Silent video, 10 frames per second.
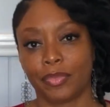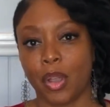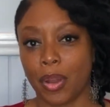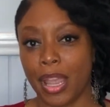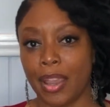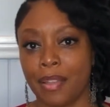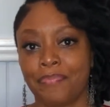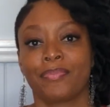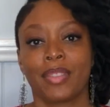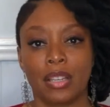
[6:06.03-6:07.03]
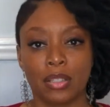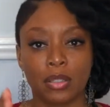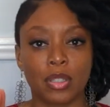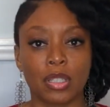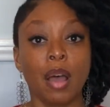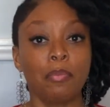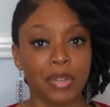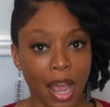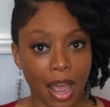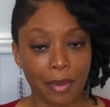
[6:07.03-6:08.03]
Okay? So
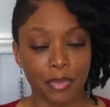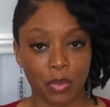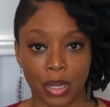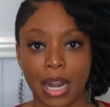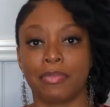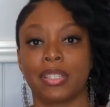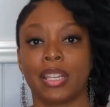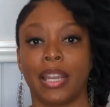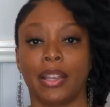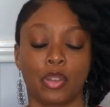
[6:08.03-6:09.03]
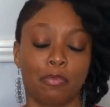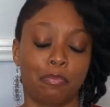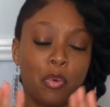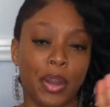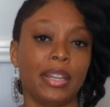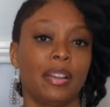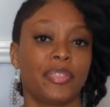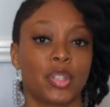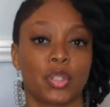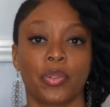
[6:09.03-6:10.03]
sometimes what I'm saying, the point of
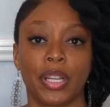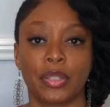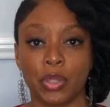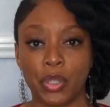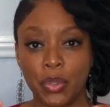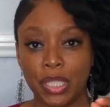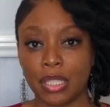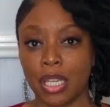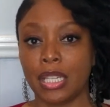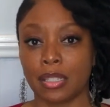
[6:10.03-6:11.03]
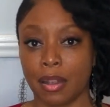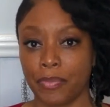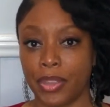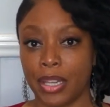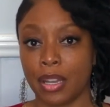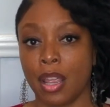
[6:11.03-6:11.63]
this story is when you see something,